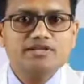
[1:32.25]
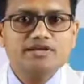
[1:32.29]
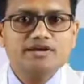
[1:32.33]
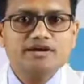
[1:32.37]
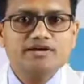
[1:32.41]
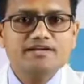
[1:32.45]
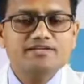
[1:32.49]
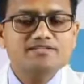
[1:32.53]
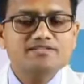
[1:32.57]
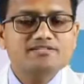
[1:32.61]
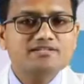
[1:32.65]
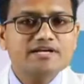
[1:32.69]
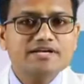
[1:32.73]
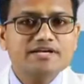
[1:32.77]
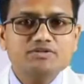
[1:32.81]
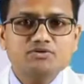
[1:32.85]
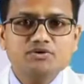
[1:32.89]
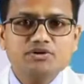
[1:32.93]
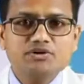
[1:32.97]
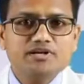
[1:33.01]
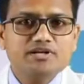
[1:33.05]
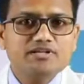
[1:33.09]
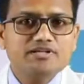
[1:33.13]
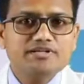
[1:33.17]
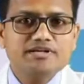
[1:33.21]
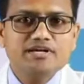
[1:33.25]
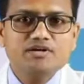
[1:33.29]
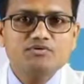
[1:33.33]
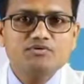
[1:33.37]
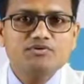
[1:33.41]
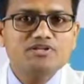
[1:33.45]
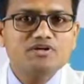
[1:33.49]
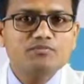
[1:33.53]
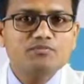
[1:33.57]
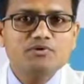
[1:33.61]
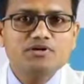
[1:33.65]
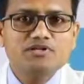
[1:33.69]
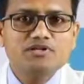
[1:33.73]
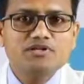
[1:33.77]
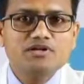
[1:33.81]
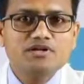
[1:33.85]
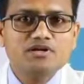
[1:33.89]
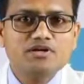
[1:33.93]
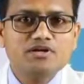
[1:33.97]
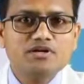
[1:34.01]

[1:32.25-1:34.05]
It is naturally there with the mother.